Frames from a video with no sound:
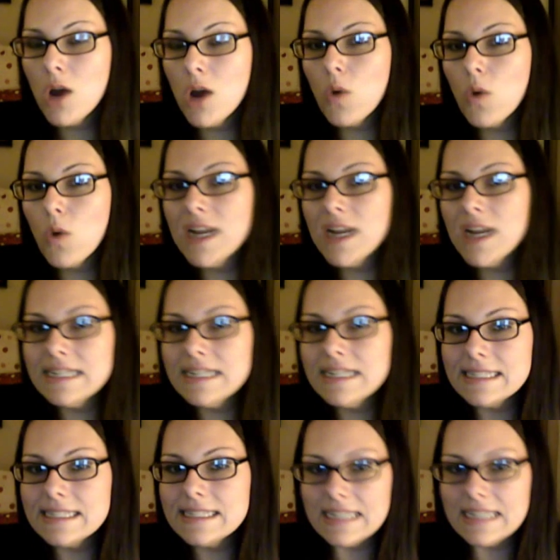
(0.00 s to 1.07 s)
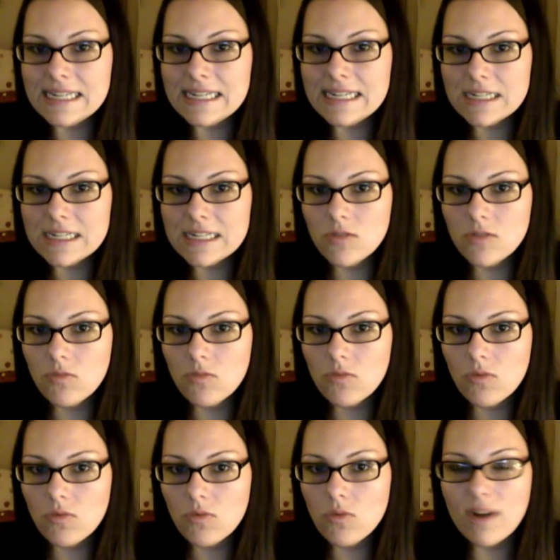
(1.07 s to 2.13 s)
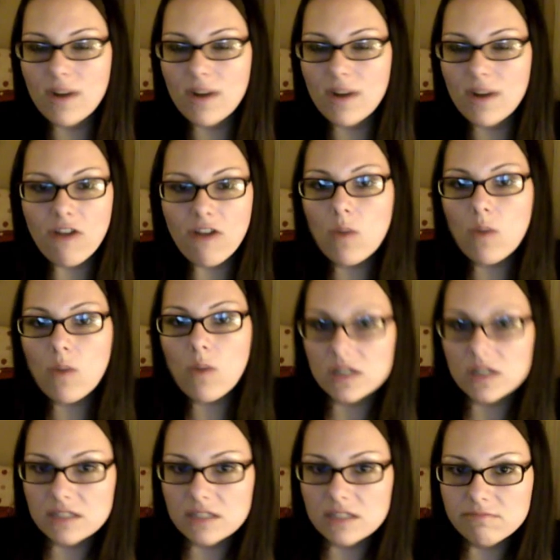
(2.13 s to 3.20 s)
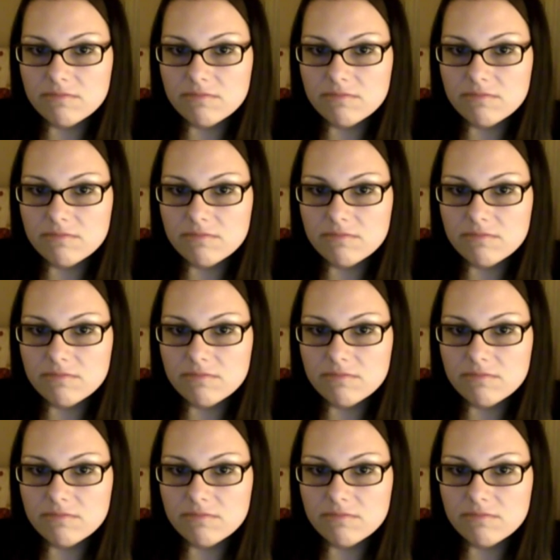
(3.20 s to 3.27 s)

was eat whatever I wanted